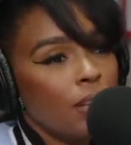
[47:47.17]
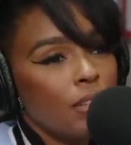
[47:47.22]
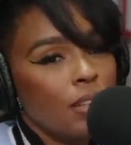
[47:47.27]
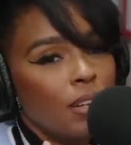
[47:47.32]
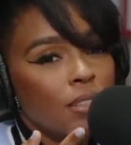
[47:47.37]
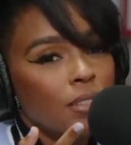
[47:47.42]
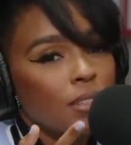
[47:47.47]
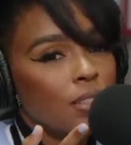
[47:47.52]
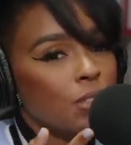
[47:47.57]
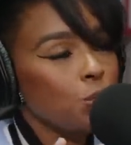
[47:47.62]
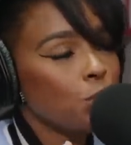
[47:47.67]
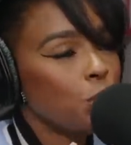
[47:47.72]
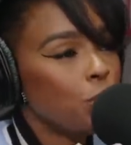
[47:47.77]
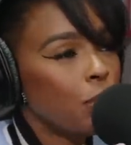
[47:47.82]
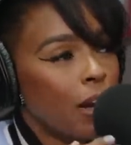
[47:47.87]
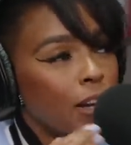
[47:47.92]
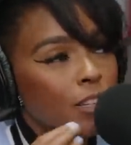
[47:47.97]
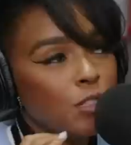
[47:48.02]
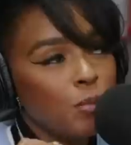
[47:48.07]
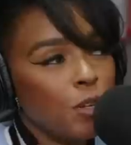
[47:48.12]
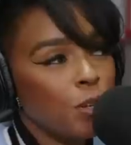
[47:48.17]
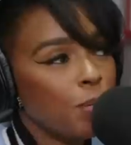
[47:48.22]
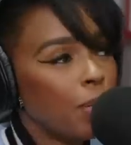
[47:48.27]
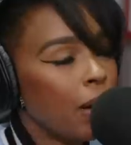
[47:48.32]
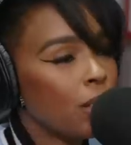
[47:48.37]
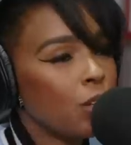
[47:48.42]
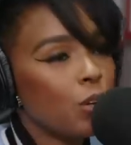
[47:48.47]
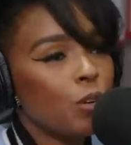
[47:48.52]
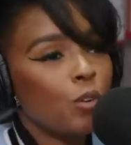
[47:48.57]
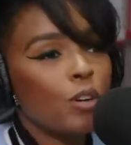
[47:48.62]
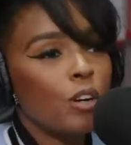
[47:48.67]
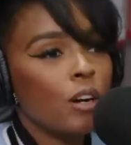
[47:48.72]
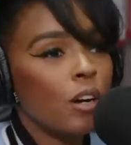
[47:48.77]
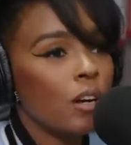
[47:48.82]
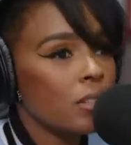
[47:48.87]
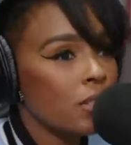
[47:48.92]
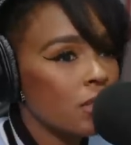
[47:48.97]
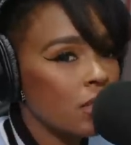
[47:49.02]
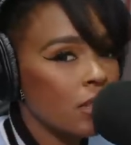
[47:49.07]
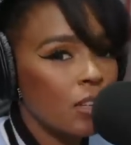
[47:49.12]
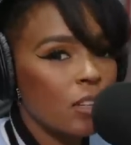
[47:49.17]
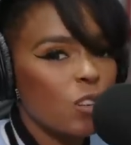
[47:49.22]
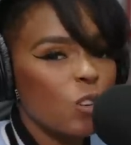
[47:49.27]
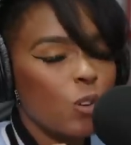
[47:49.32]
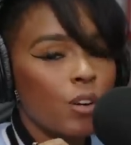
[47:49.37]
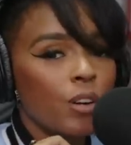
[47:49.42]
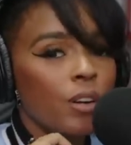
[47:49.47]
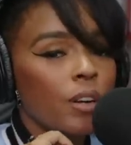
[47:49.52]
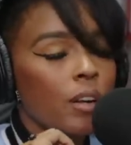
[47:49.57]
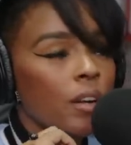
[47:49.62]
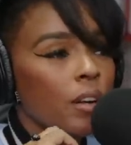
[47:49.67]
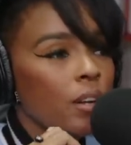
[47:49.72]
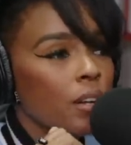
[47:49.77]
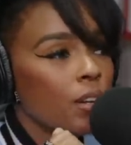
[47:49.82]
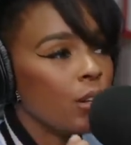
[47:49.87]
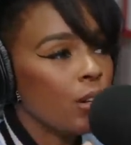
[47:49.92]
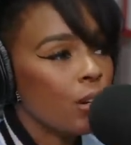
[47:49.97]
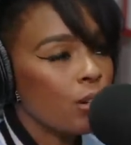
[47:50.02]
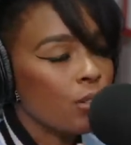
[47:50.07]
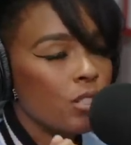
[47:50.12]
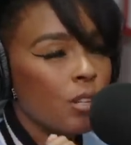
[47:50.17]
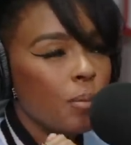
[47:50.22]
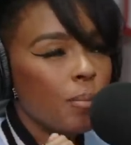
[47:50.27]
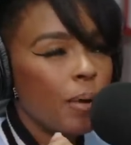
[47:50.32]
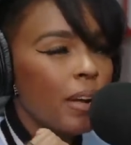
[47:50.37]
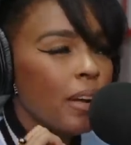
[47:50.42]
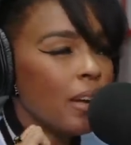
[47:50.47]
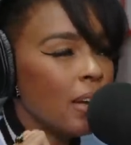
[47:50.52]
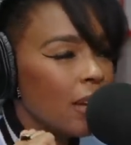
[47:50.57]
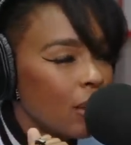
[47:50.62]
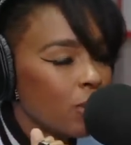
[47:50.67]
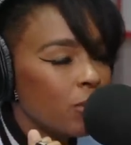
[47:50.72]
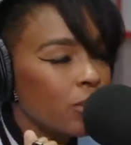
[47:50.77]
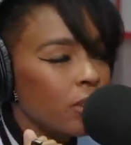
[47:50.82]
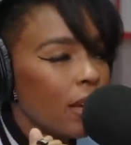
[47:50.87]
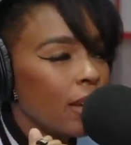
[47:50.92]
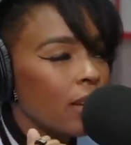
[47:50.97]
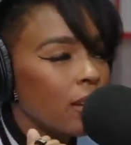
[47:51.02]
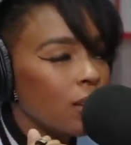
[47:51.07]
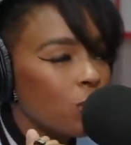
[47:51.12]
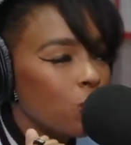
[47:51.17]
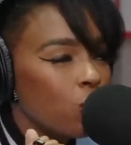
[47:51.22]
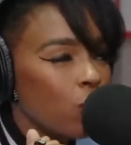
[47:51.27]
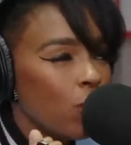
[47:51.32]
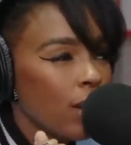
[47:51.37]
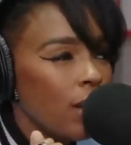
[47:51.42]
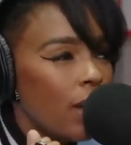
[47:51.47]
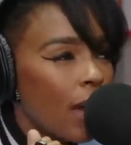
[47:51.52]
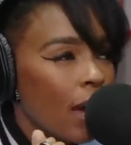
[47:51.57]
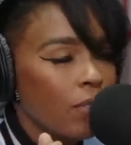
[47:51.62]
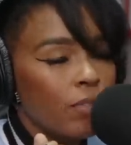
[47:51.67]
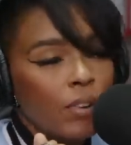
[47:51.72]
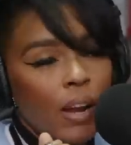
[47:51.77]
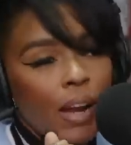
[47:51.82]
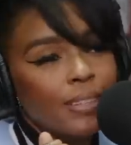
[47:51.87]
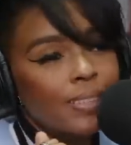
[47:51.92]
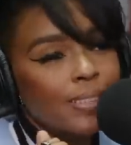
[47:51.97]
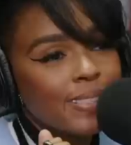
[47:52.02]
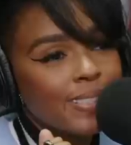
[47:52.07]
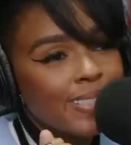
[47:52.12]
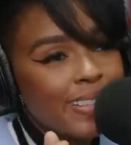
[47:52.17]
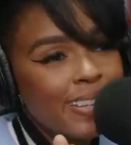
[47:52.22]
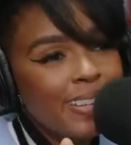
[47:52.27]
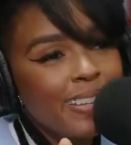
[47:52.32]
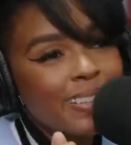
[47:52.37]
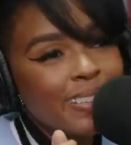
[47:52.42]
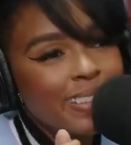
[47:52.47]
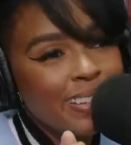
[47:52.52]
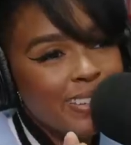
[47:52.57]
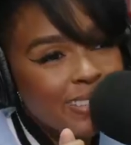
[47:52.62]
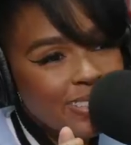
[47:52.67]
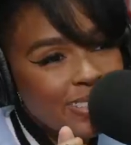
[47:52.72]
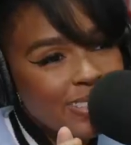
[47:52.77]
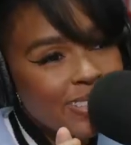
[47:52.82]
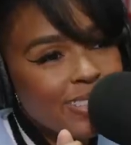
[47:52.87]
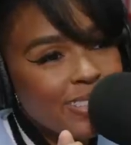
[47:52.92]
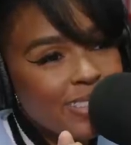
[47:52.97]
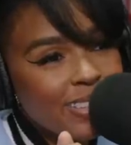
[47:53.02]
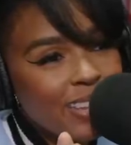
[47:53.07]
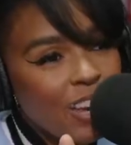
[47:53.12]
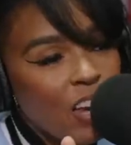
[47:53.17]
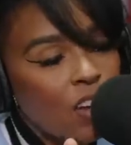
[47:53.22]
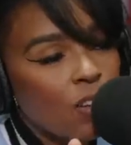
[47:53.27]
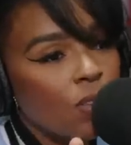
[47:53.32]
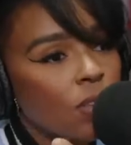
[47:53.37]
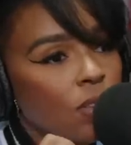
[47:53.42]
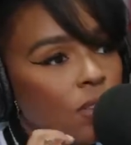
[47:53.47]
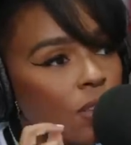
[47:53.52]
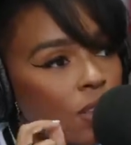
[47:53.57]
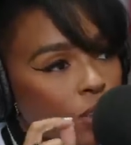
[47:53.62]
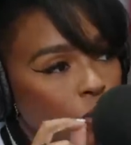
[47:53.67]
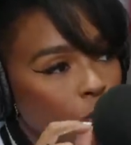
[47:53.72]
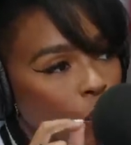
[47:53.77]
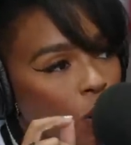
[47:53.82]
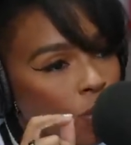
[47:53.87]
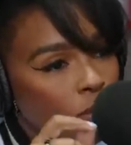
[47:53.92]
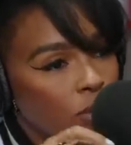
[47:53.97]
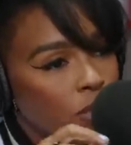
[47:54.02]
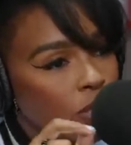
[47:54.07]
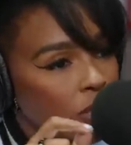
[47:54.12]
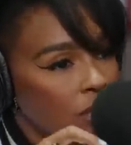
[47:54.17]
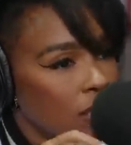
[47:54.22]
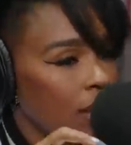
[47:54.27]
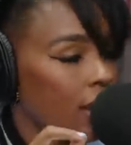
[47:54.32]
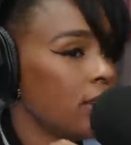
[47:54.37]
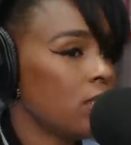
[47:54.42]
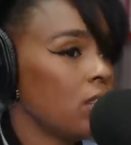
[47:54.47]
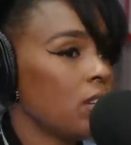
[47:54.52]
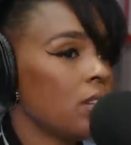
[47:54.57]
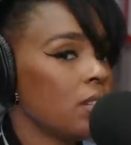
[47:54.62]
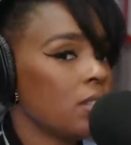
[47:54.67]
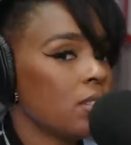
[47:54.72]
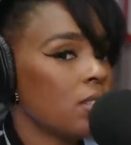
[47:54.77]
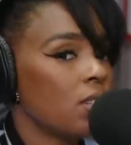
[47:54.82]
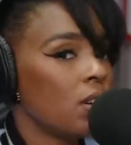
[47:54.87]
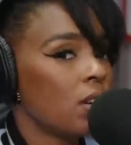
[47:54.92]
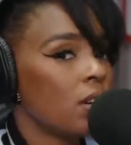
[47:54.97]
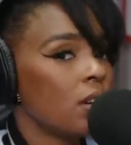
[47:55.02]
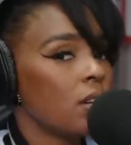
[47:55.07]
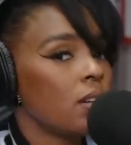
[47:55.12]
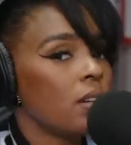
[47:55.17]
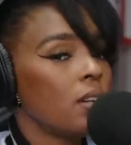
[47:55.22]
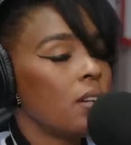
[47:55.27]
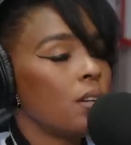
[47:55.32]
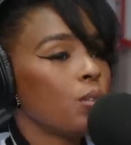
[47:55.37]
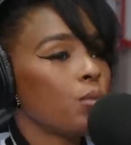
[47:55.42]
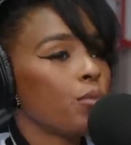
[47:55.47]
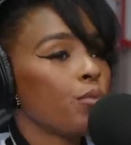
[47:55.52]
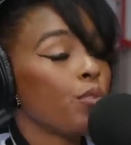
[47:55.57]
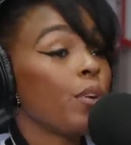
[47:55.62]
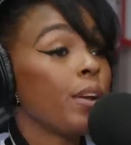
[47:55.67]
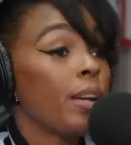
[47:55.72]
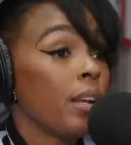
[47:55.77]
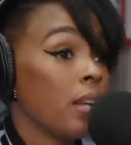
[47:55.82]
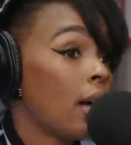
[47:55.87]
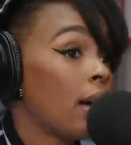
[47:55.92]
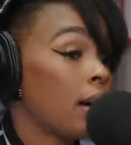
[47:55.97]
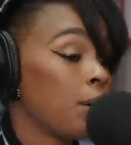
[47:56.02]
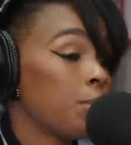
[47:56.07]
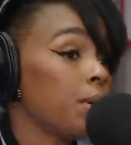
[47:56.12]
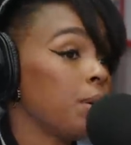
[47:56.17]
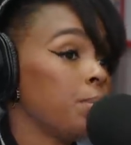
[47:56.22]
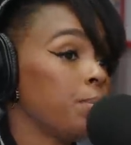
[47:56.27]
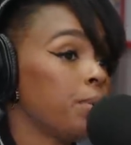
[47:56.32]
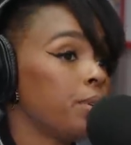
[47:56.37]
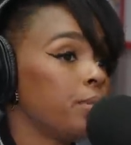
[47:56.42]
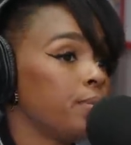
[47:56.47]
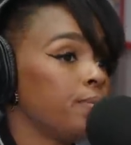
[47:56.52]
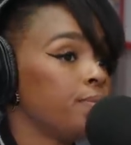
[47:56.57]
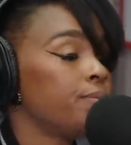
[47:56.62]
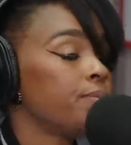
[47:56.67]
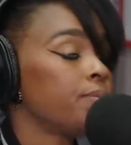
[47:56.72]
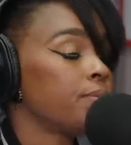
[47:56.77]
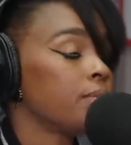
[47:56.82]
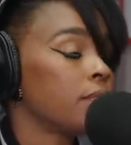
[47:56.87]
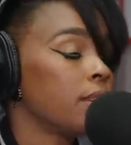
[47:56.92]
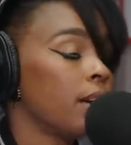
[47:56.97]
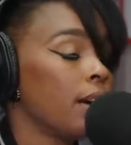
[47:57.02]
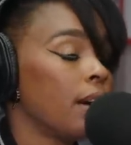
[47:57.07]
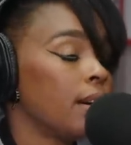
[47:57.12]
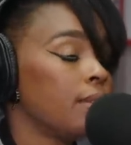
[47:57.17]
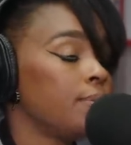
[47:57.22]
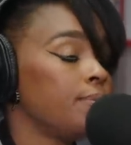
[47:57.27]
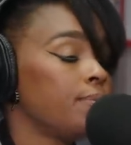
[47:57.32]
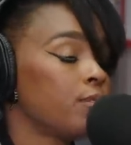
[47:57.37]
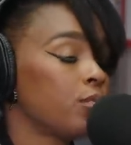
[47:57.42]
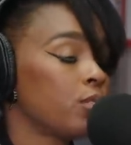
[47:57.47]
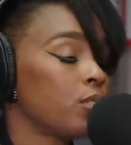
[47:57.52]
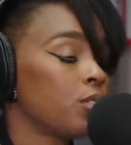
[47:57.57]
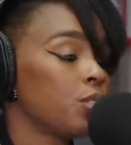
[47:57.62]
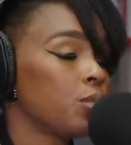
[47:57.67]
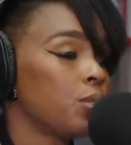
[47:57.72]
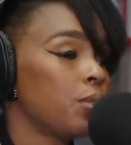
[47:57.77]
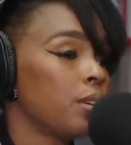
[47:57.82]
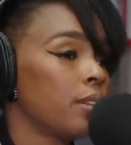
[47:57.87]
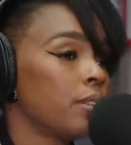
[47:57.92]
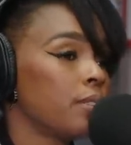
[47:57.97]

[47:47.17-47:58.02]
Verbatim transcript: Like this reminds me of my little cousin, or you know, somebody. It was like we have not seen this and this representation is gonna free a lot of people. That's beautiful. Yeah, for sure.